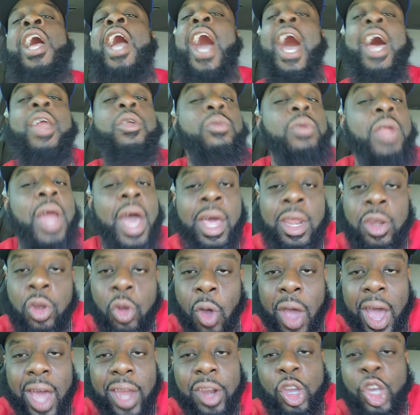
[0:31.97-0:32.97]
I do not know
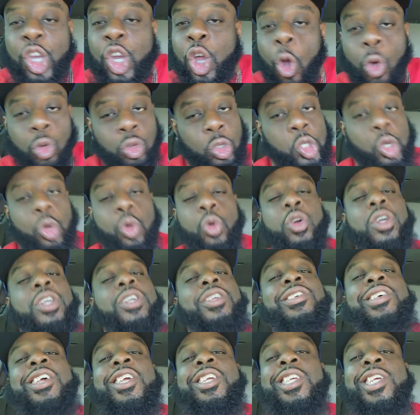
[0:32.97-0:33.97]
how to coach an
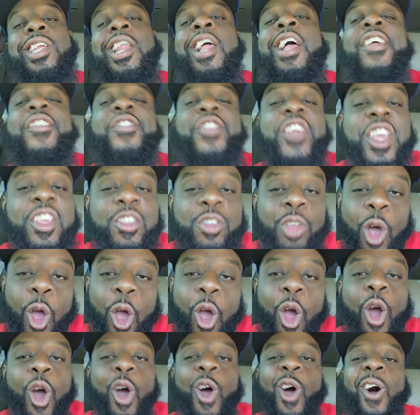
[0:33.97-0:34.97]
organization. These are
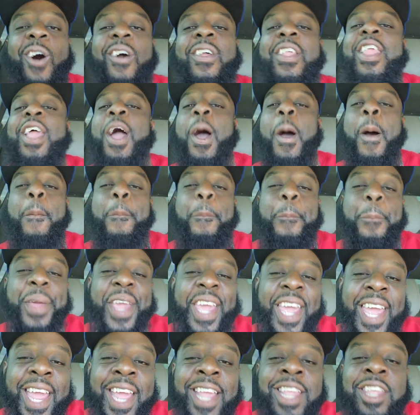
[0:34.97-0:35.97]
all
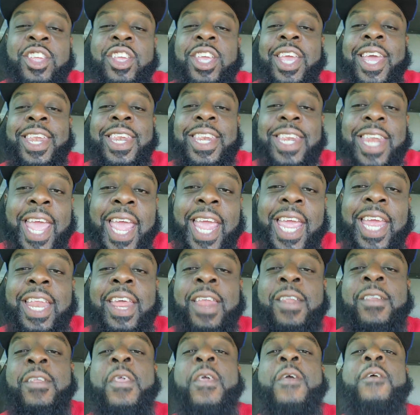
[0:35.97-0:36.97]
opinionated